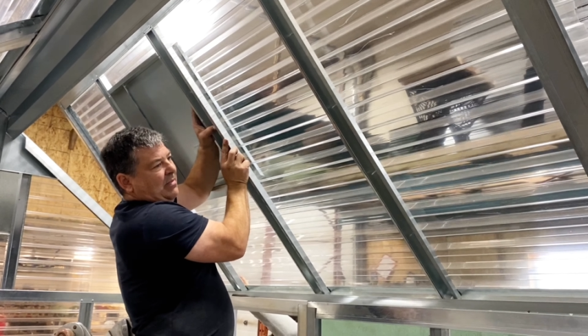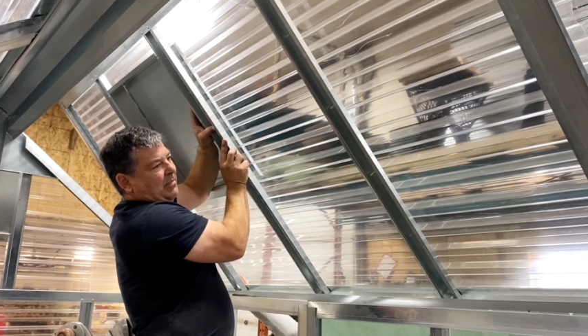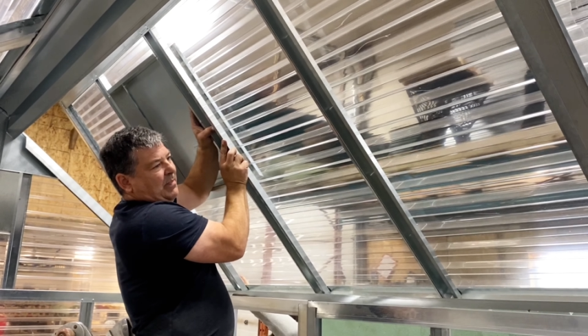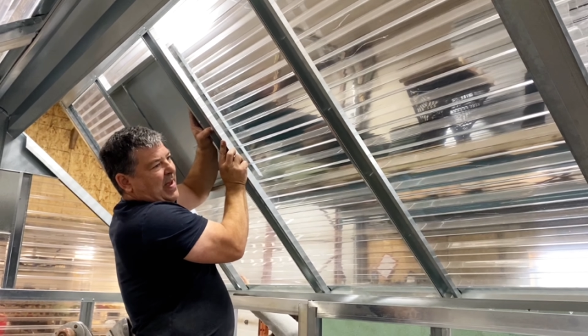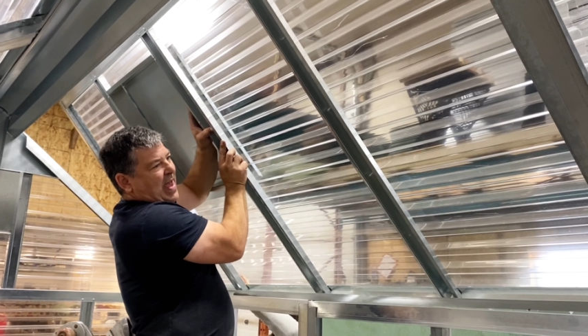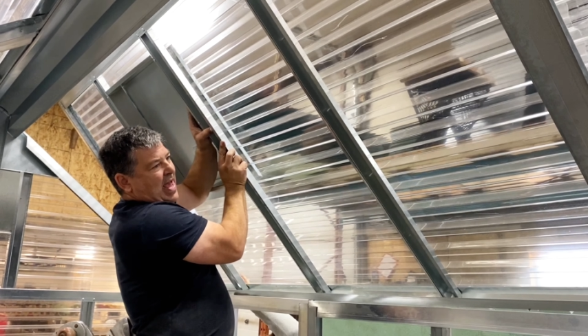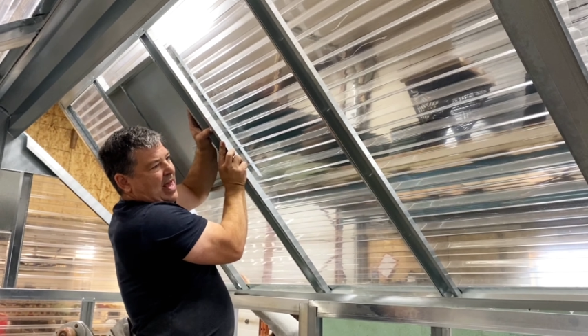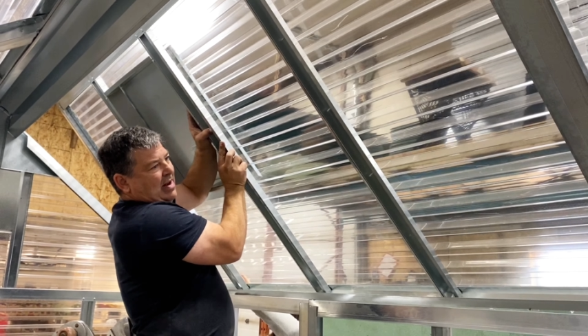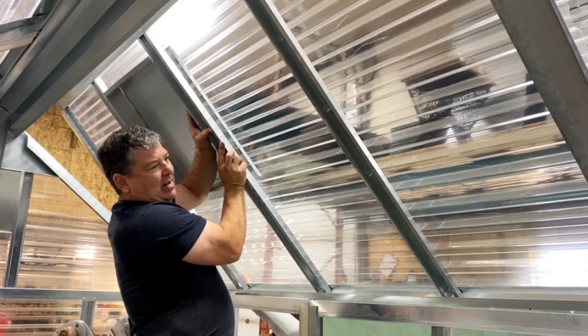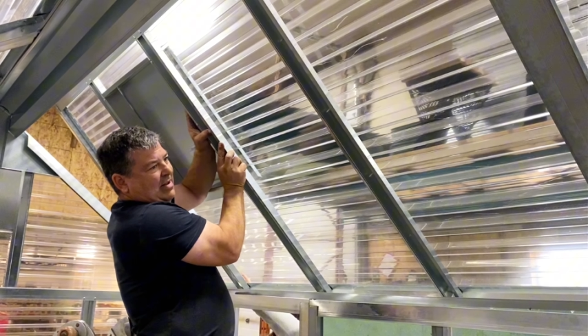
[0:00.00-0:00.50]

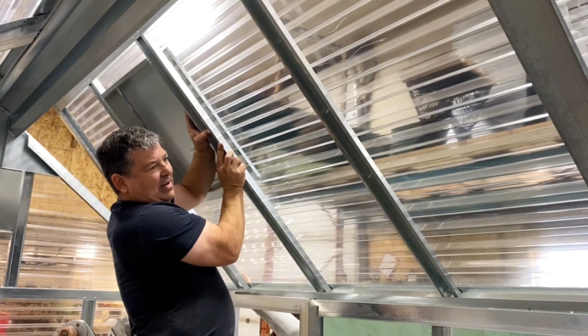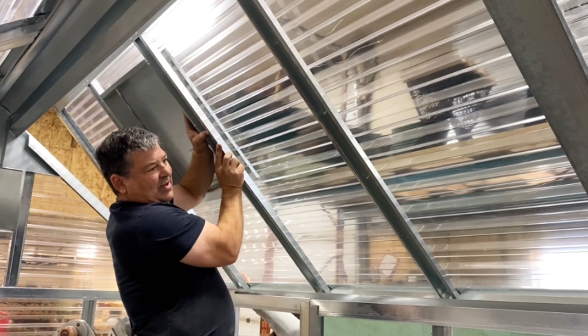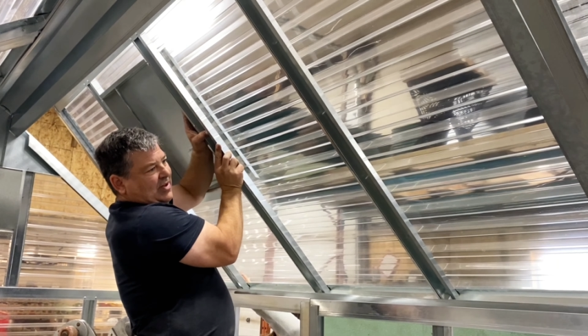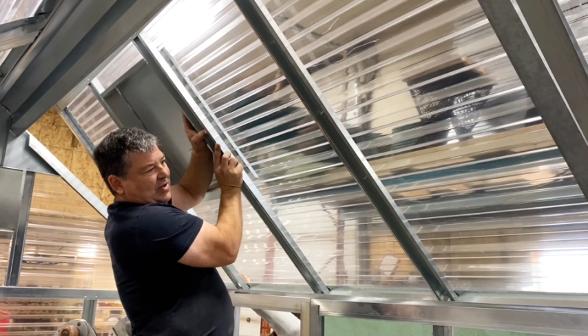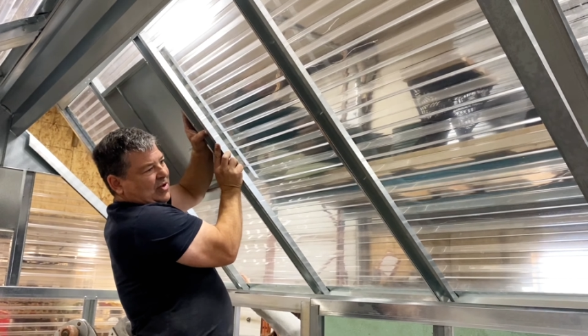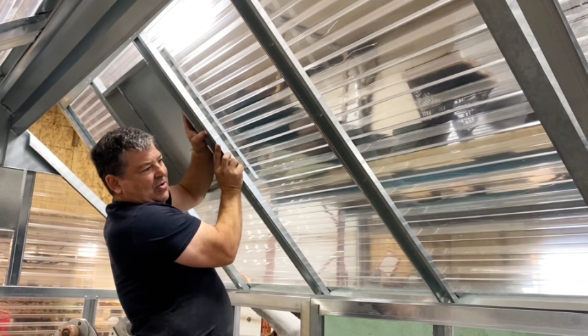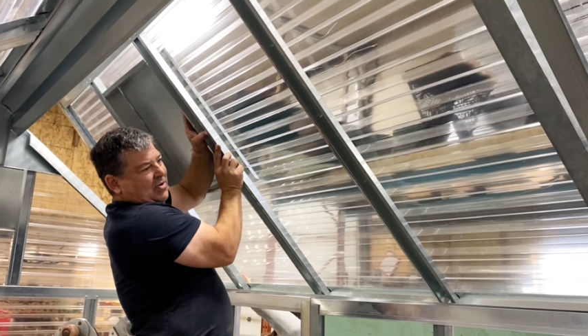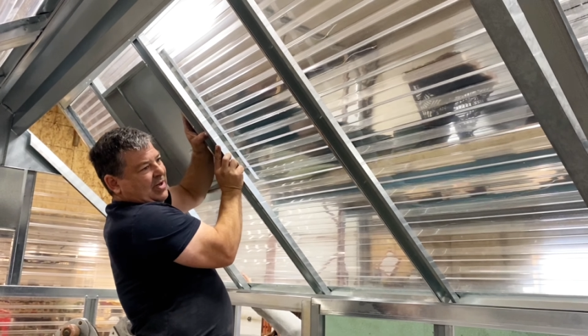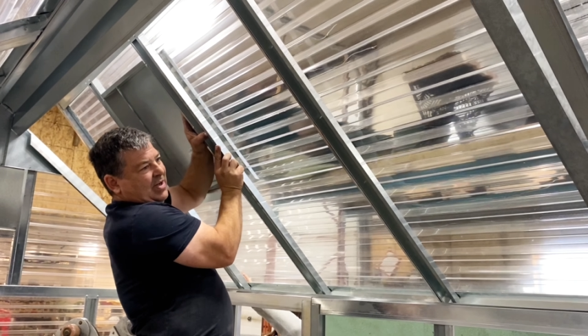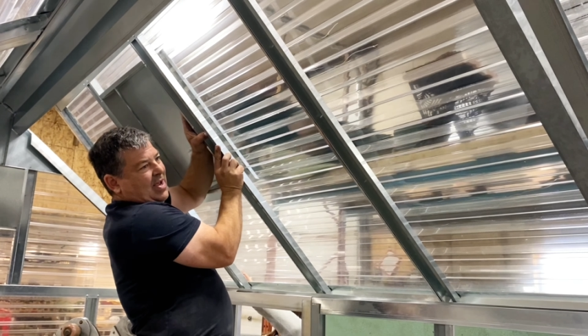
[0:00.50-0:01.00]
panel,
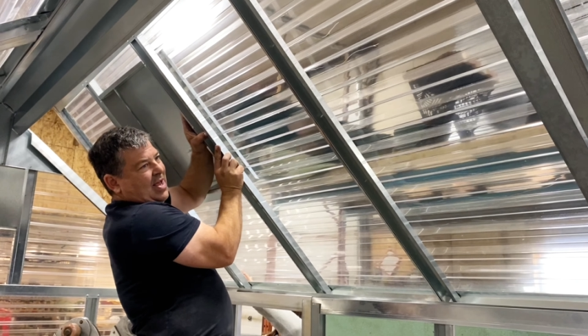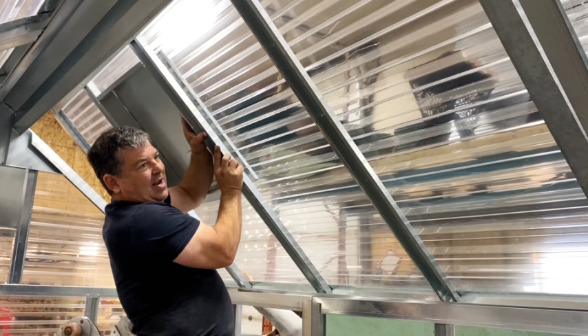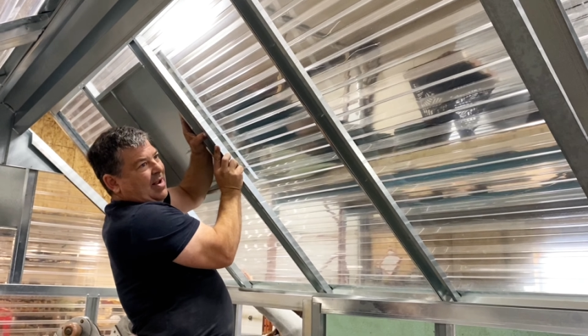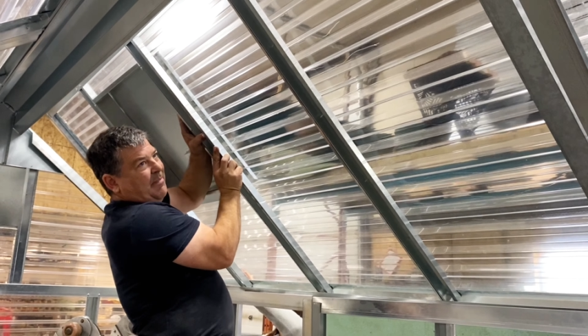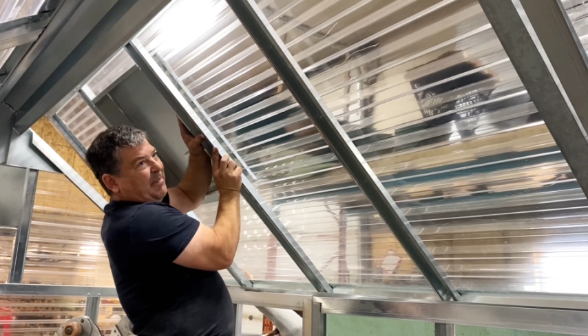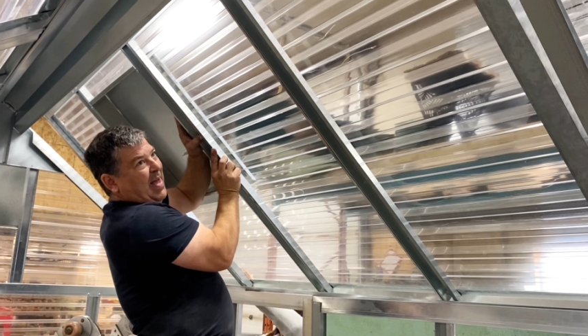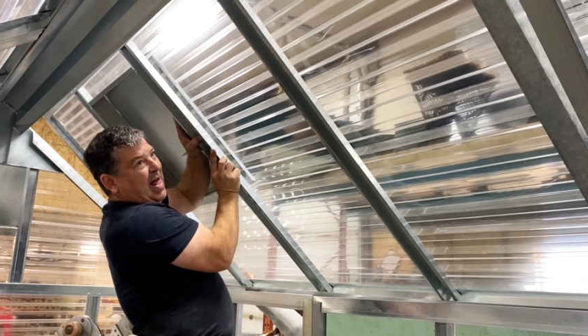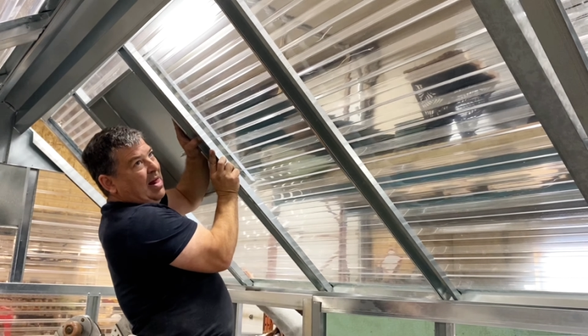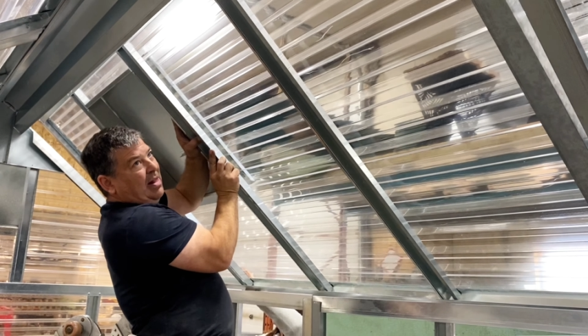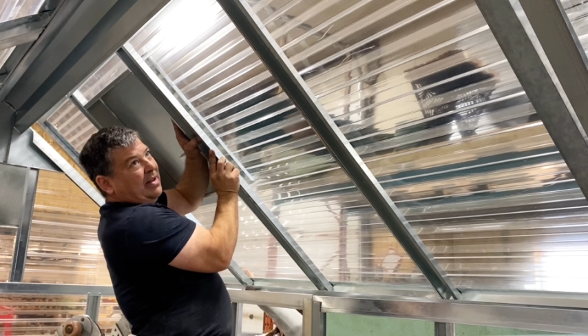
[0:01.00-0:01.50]
so it kind of
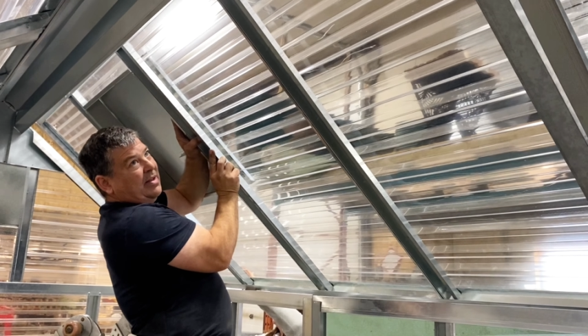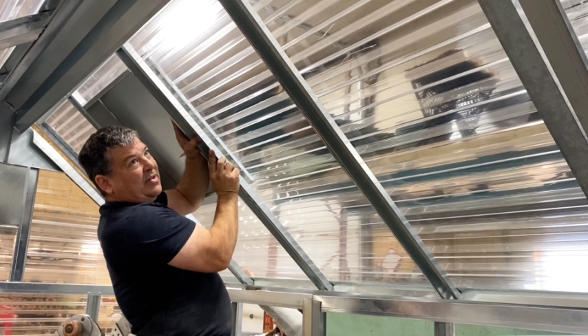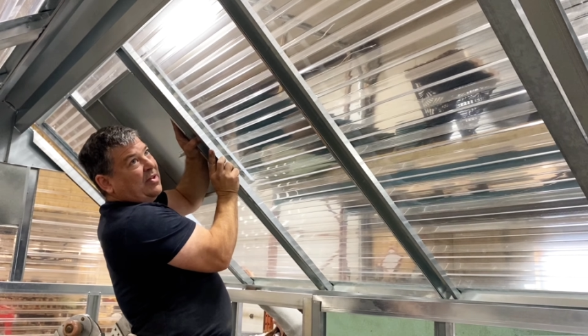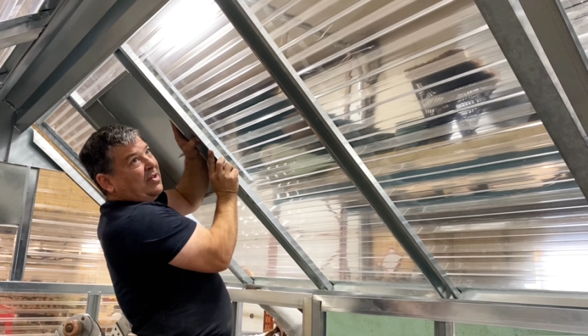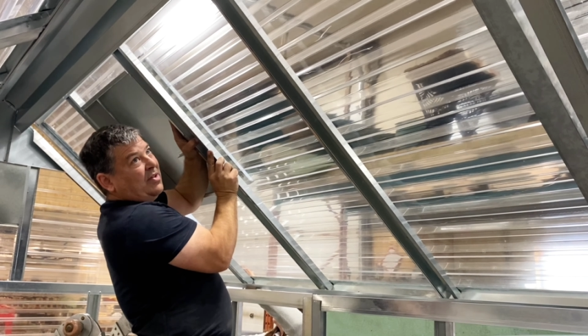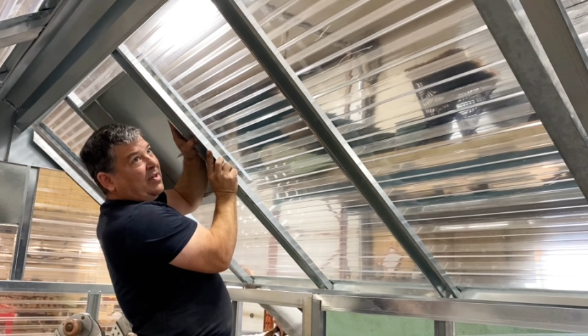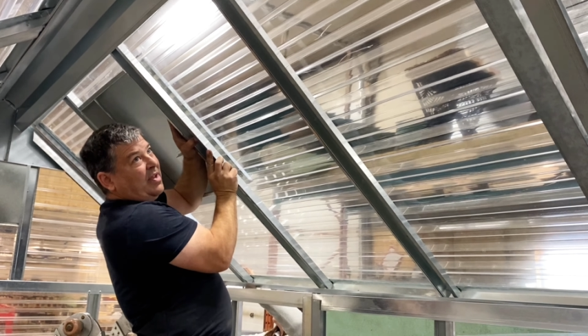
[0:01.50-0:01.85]
balances